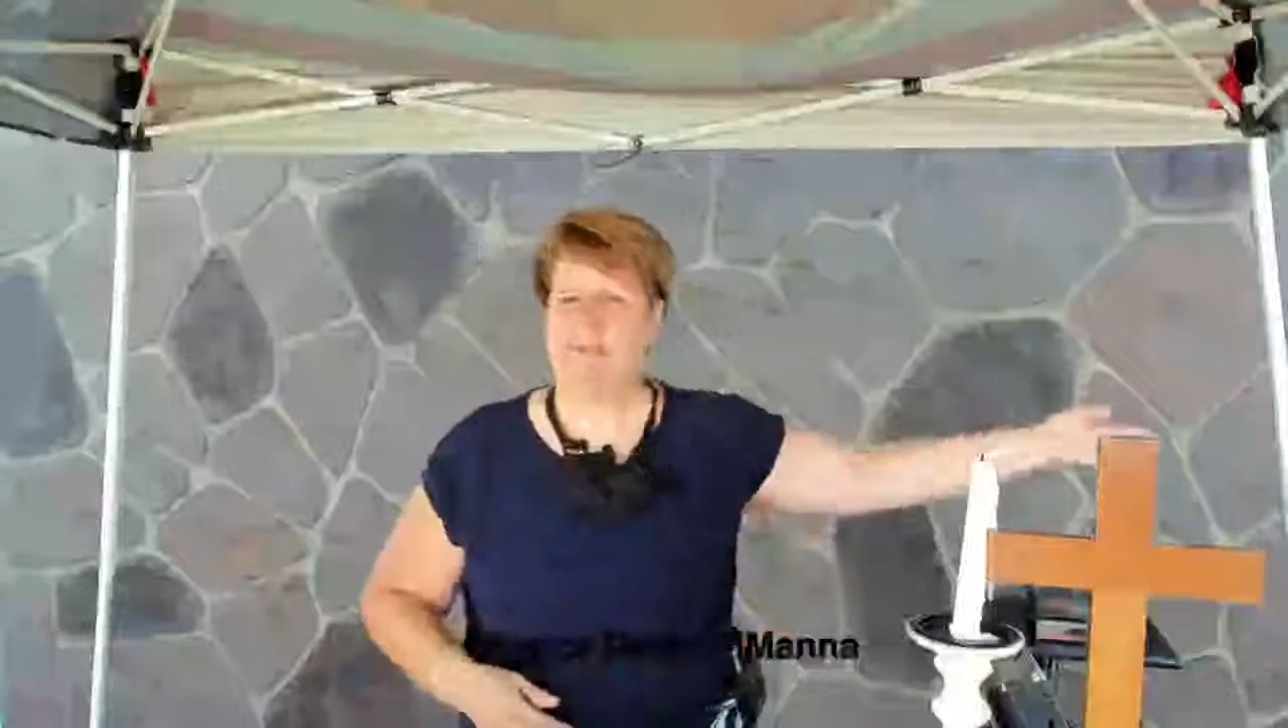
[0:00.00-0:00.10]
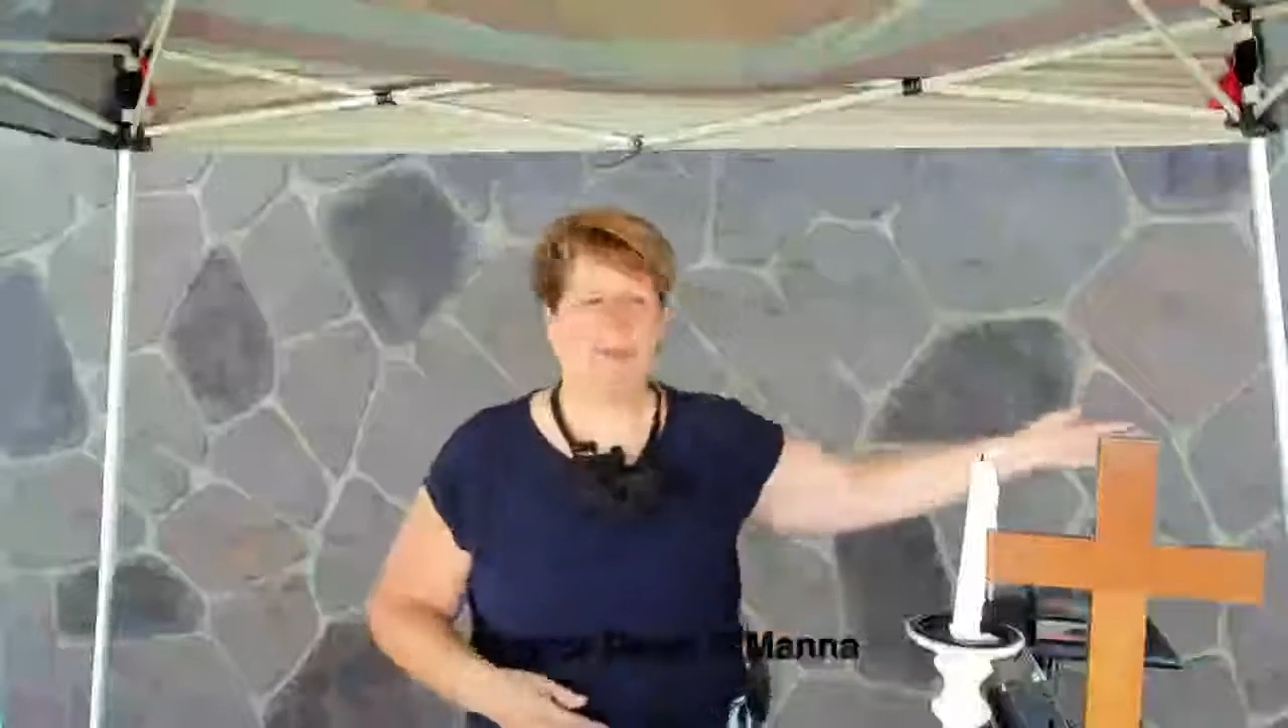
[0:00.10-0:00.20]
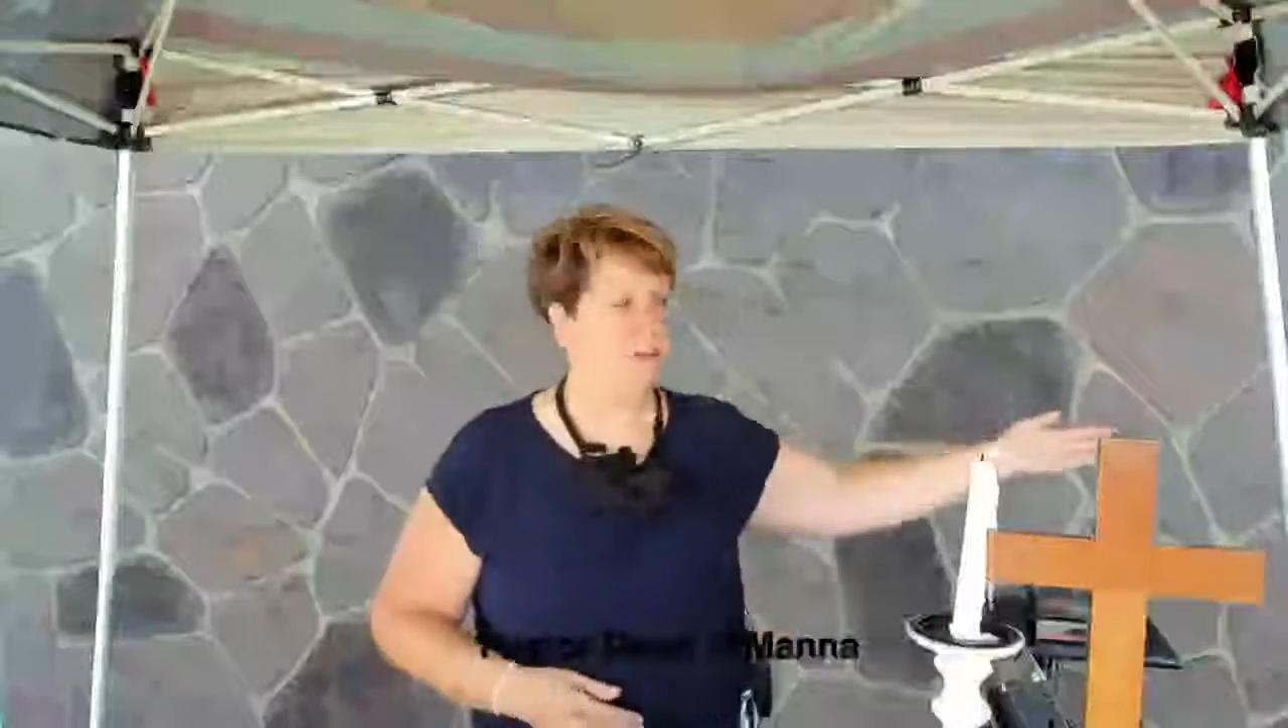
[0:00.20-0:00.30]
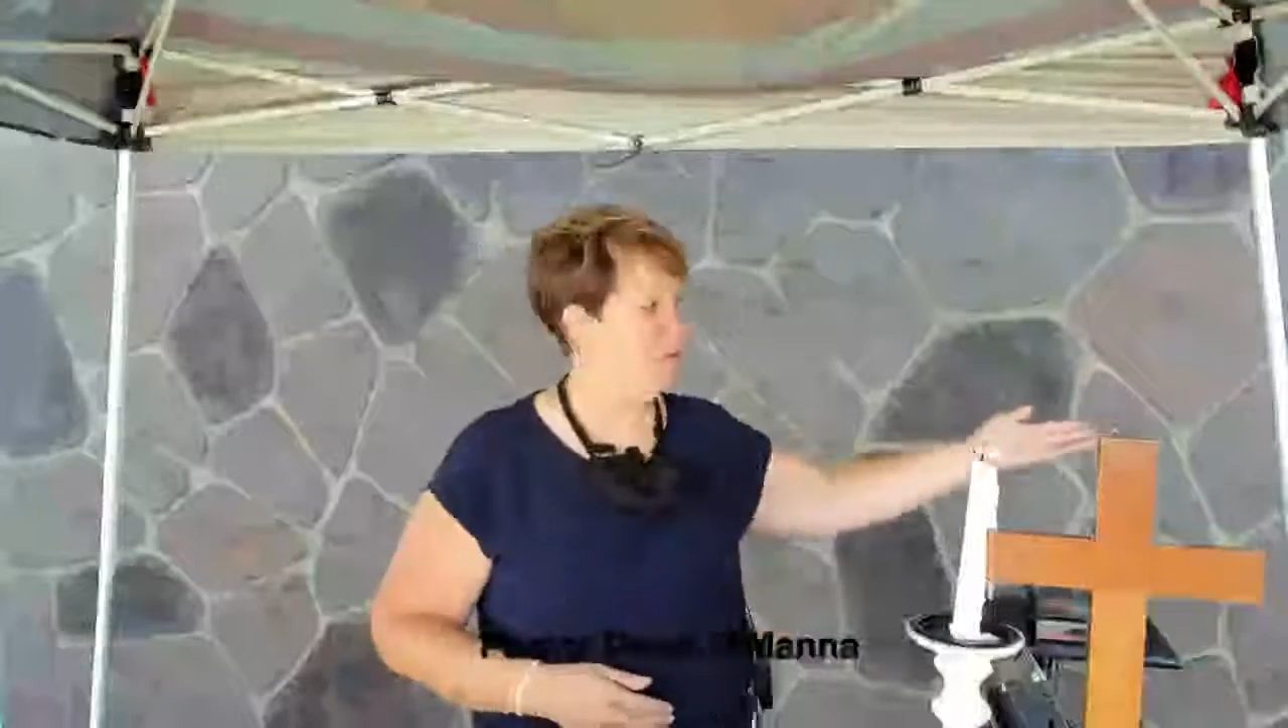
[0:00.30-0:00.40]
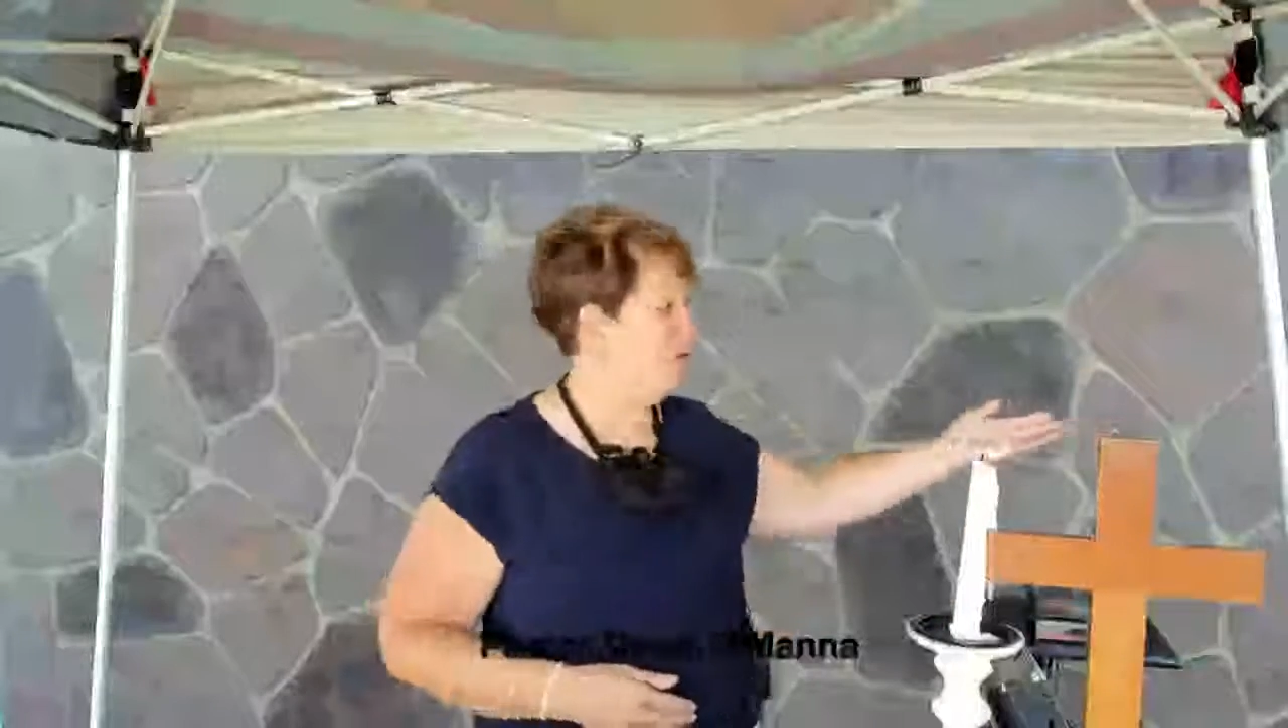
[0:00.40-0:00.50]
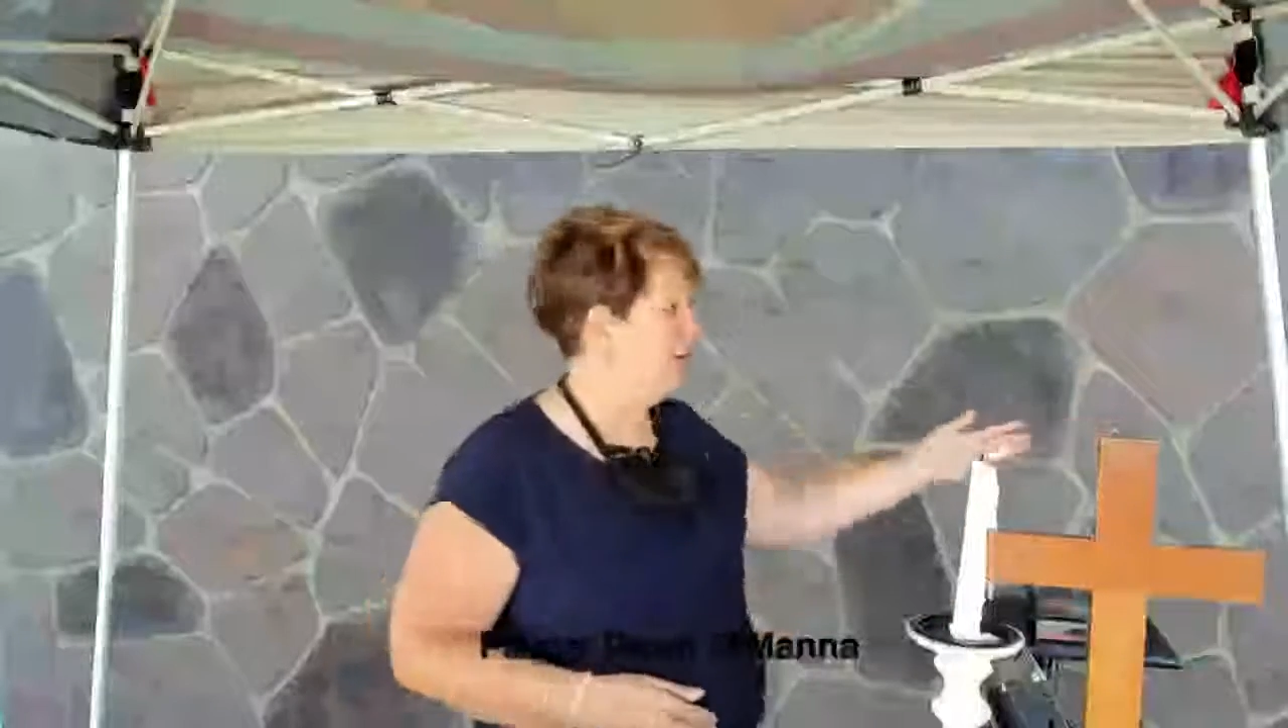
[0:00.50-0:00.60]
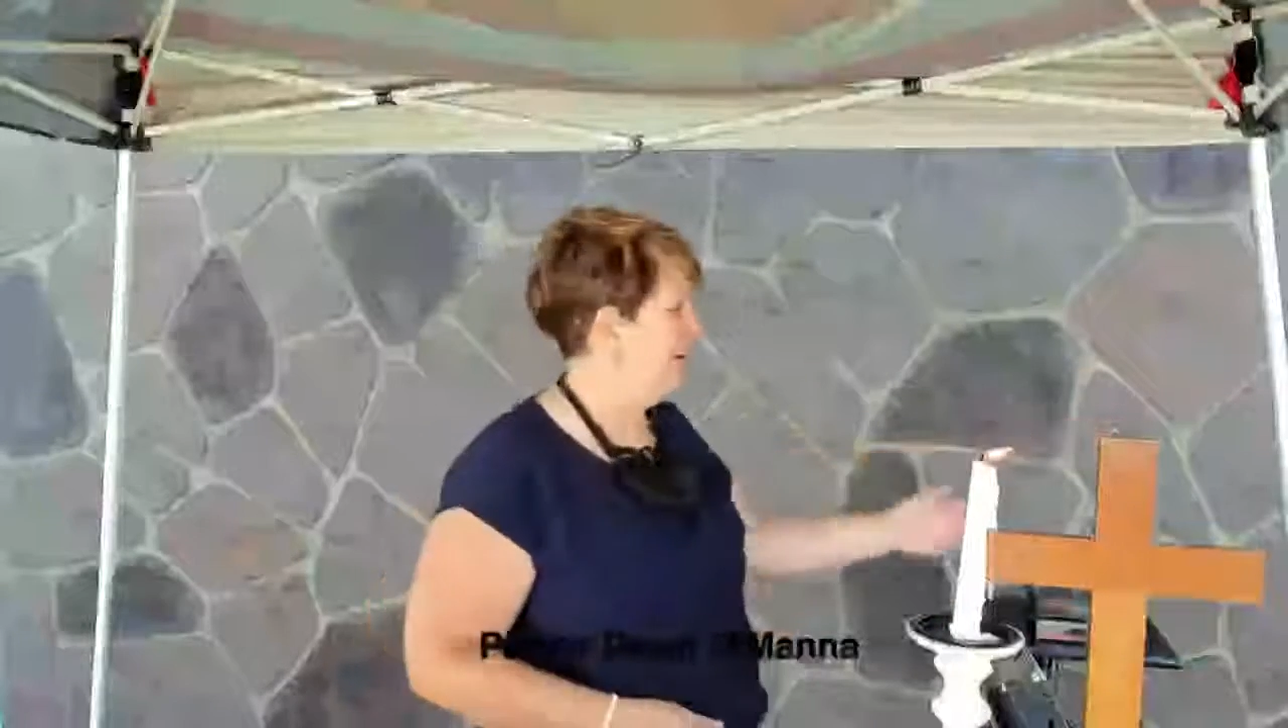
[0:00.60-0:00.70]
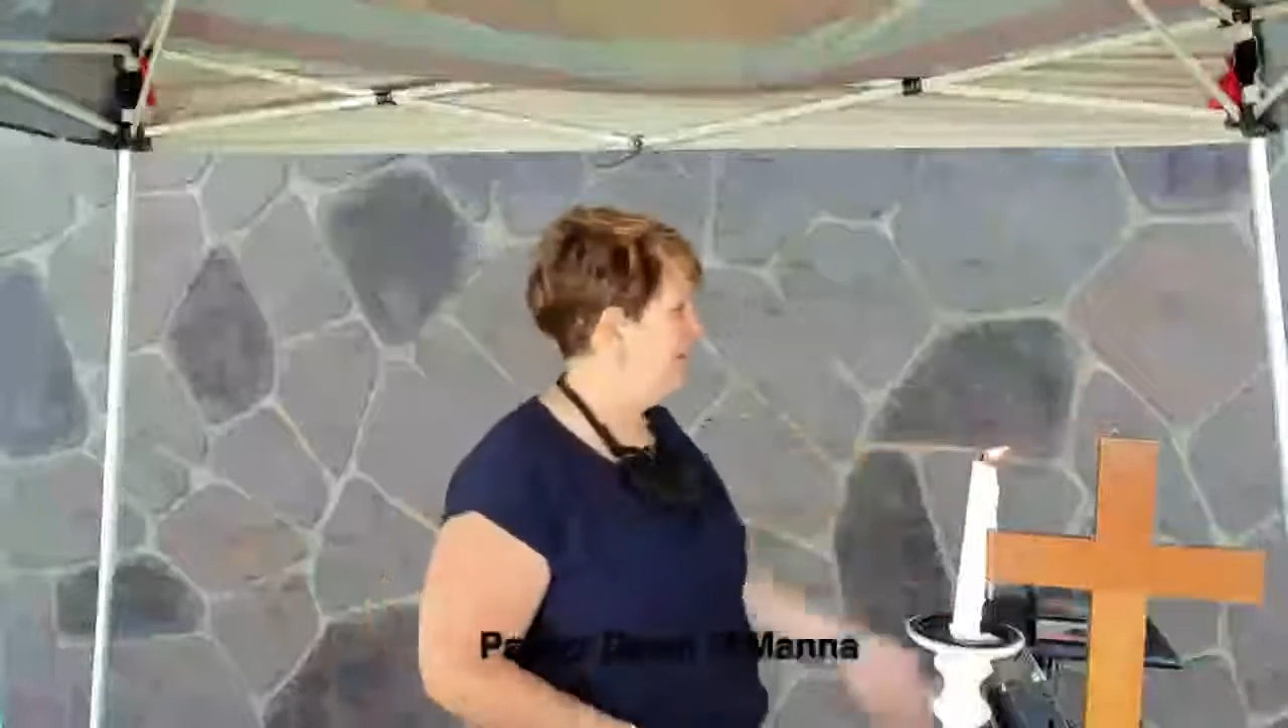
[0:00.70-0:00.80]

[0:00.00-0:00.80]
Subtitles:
French horn.